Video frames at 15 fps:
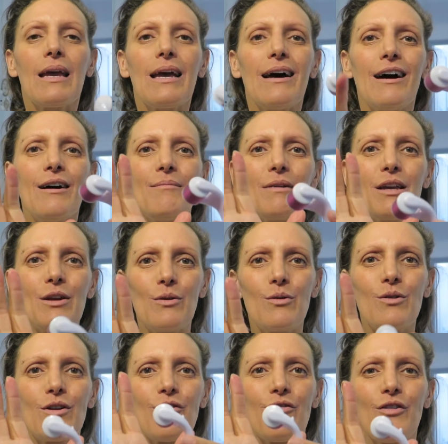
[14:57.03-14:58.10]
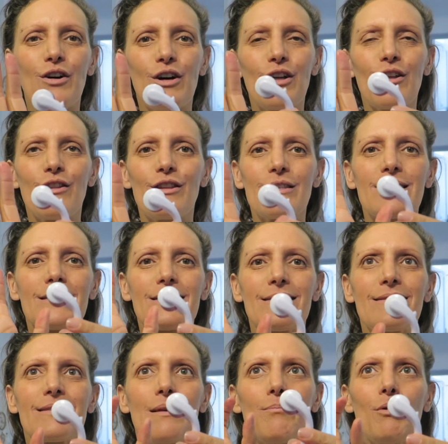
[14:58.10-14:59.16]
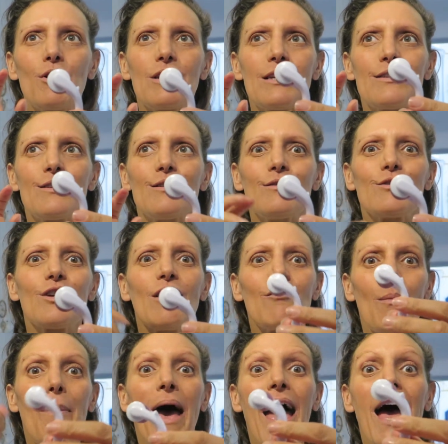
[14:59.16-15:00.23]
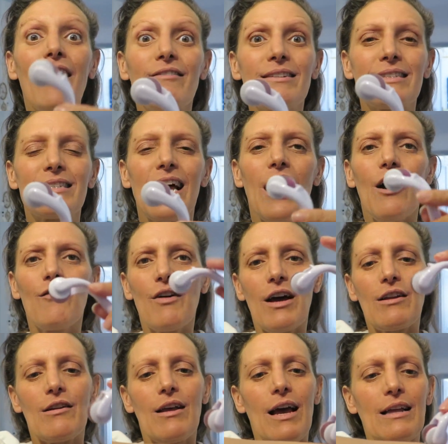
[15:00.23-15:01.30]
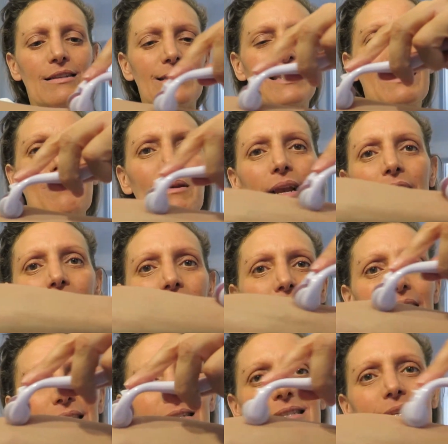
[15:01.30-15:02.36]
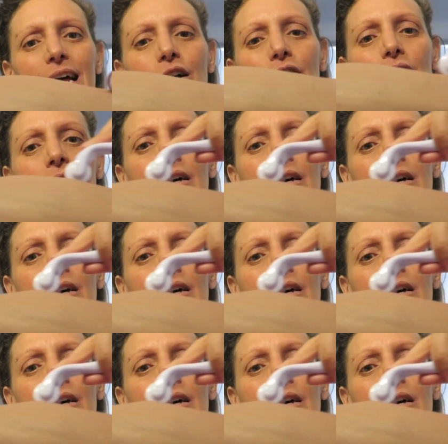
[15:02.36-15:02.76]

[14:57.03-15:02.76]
in order for the body to try and repair itself and stimulate that cell